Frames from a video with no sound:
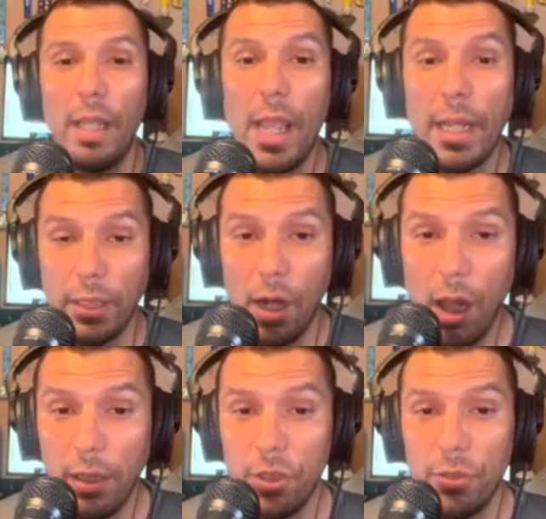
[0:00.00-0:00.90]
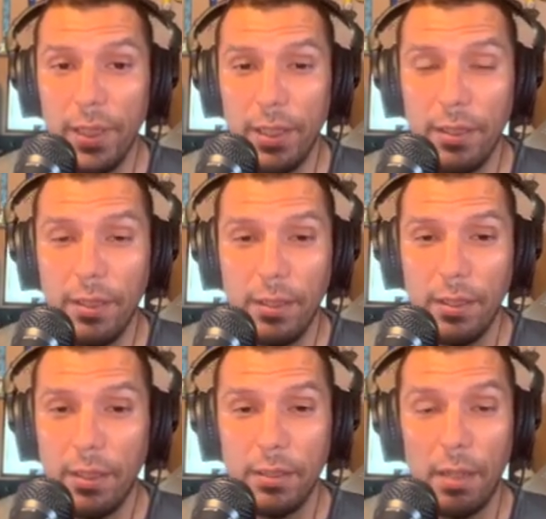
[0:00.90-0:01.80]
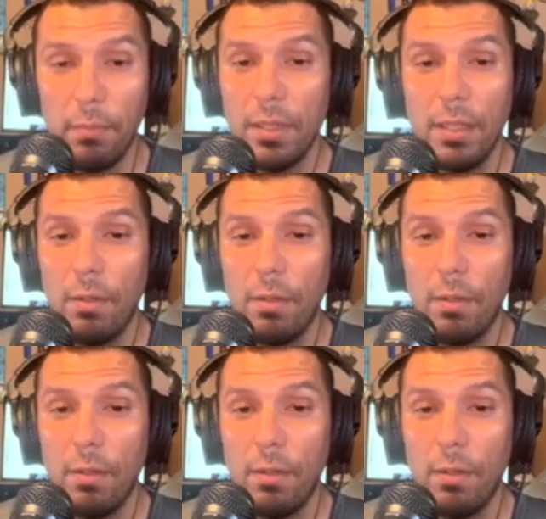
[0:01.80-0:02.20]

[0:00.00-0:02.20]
acknowledge me because I'm